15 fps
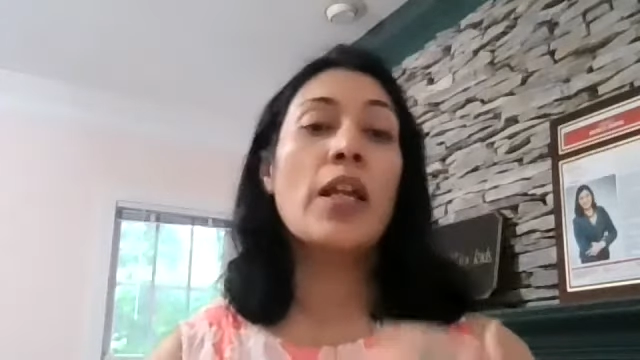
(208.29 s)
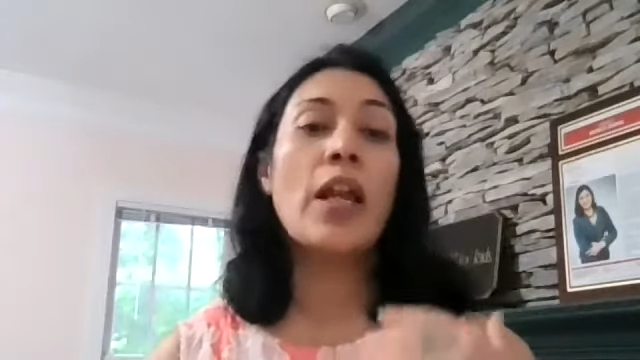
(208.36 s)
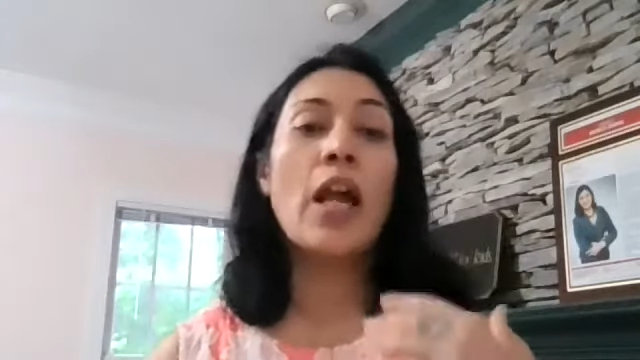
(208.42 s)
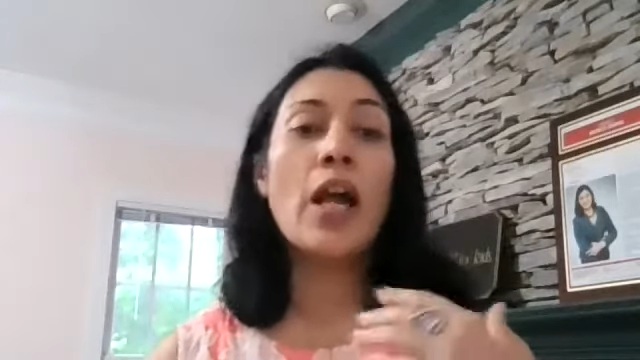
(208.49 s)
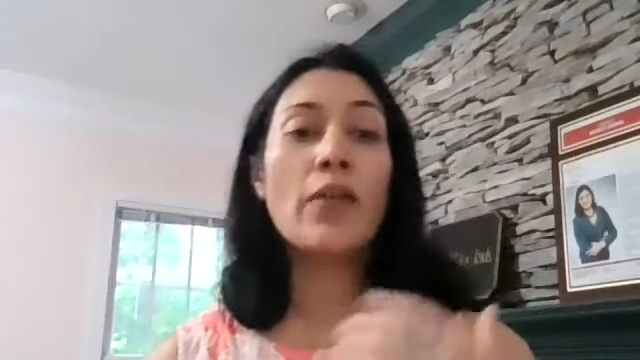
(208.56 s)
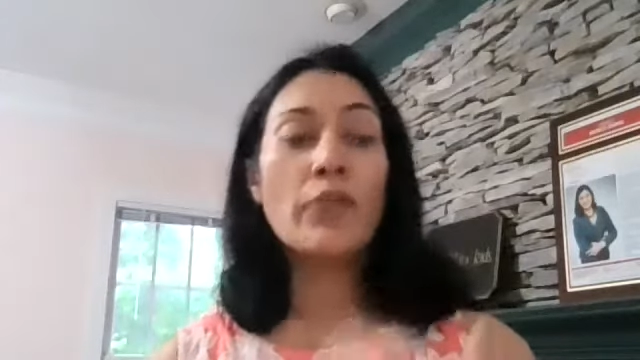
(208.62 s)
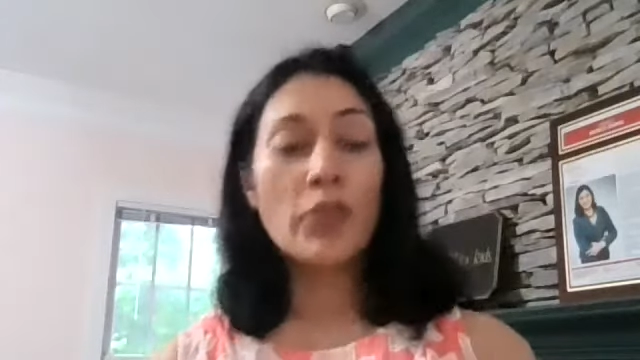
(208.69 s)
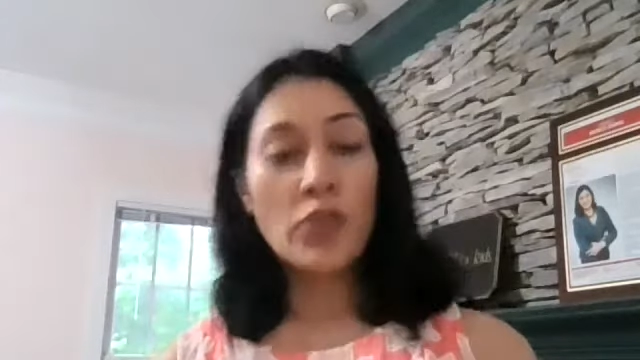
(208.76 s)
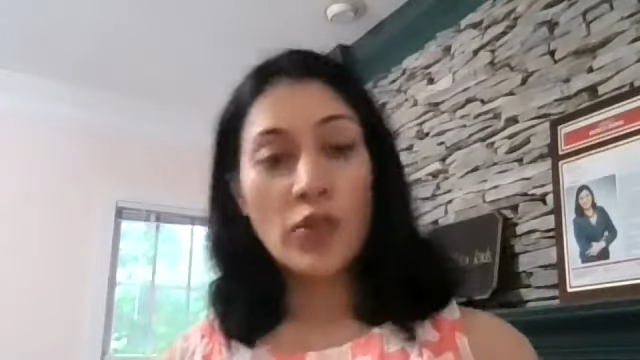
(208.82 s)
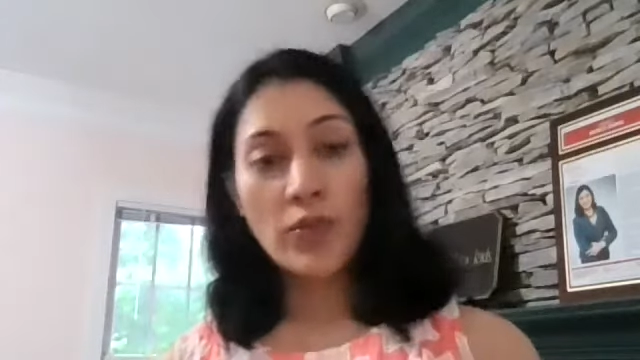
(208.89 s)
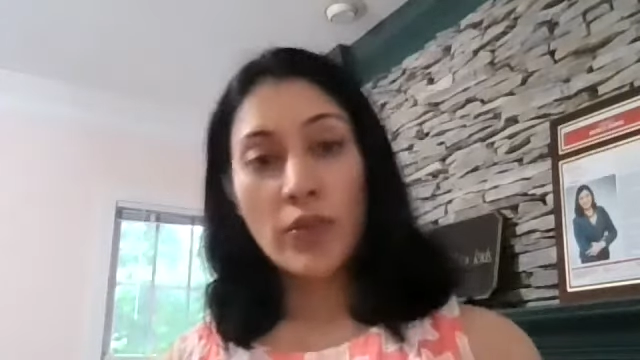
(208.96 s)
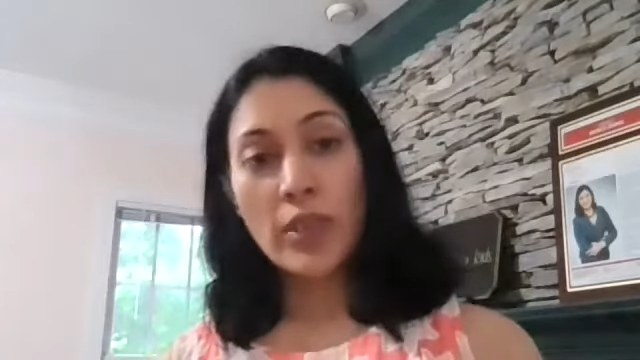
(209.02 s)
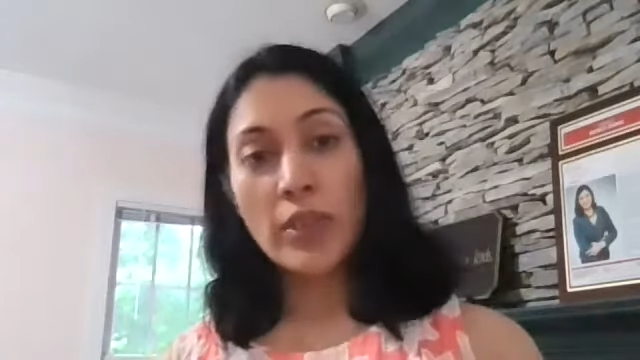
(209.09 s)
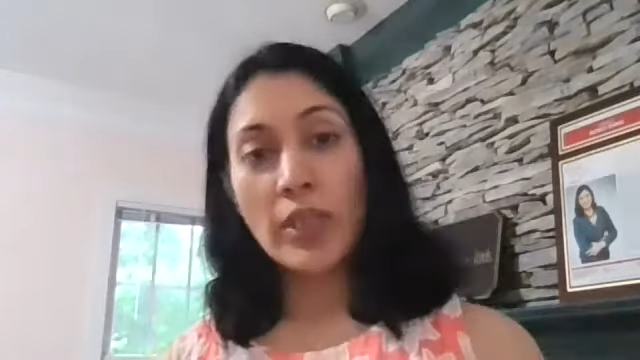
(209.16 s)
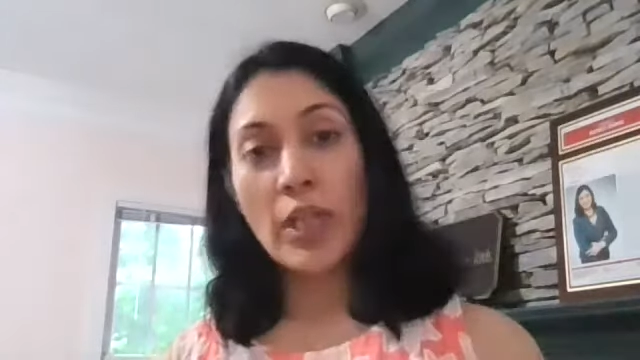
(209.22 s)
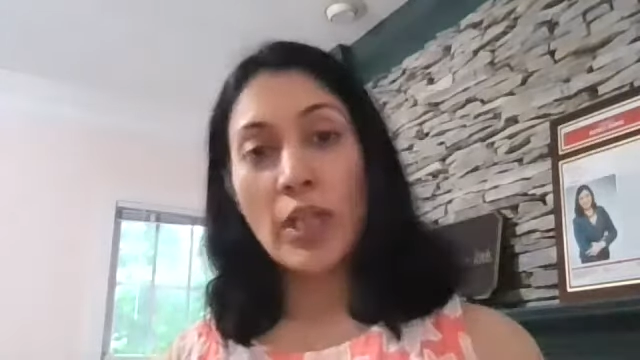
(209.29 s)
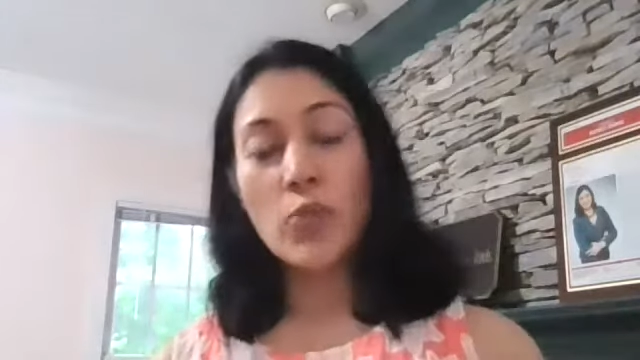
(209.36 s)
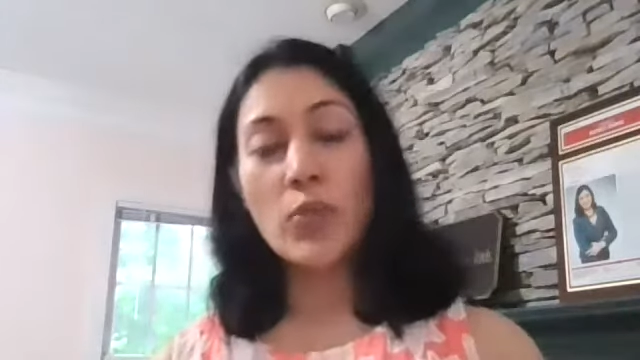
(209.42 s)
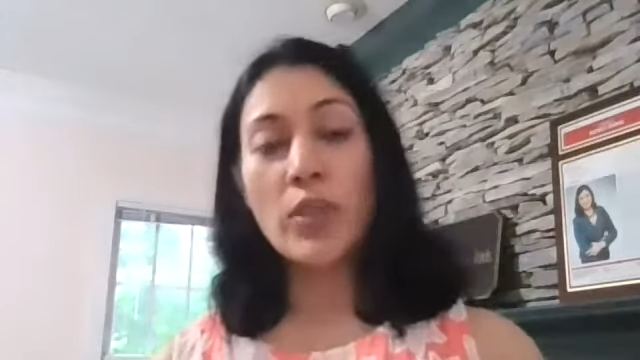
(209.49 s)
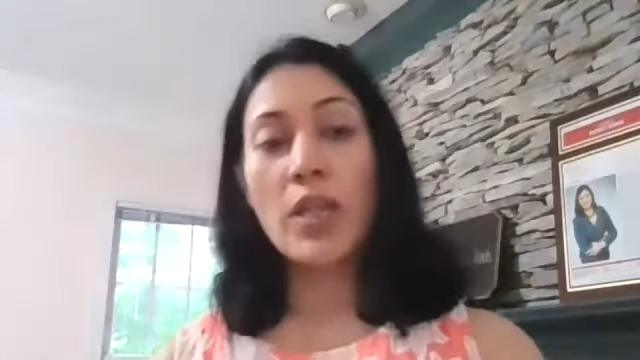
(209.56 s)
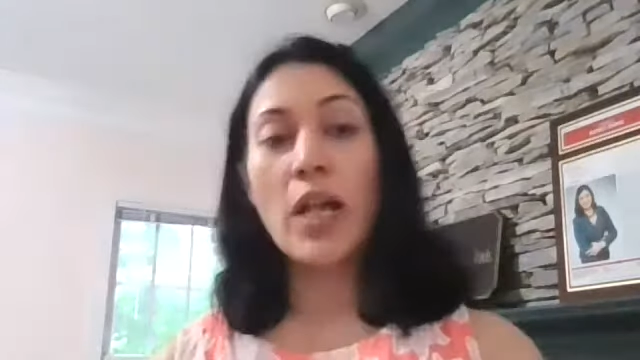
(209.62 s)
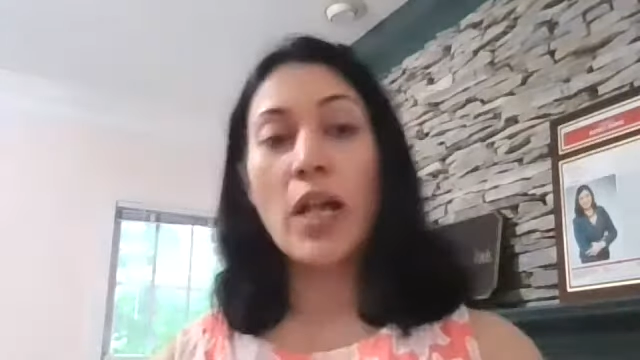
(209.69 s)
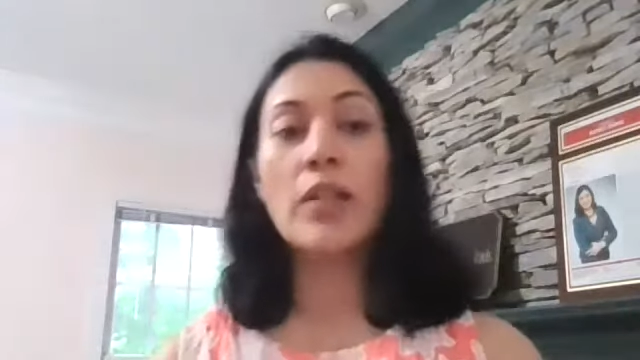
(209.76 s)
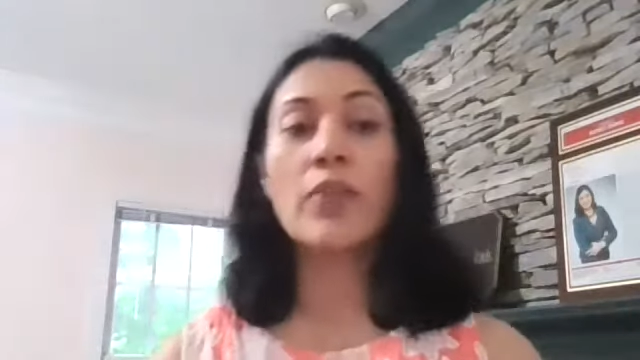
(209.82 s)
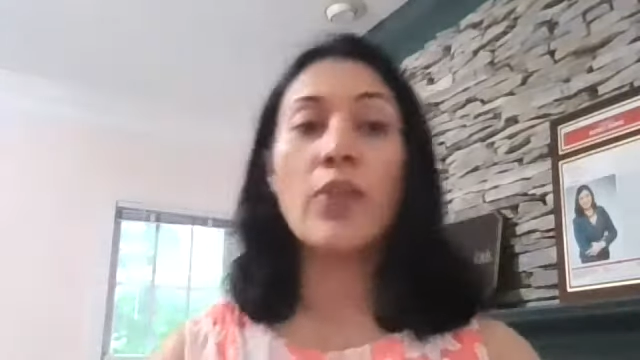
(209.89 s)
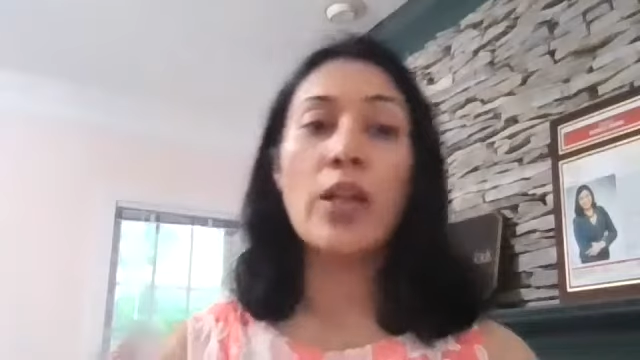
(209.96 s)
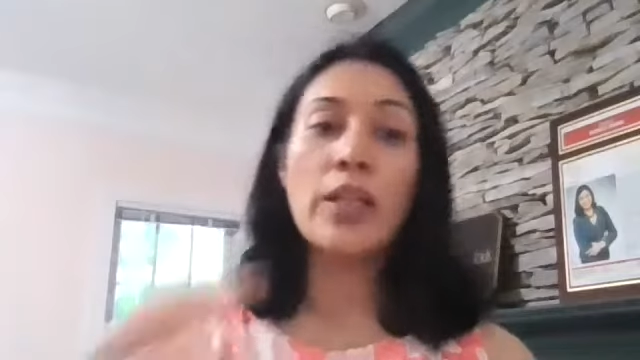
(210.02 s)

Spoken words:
have the children engage with that,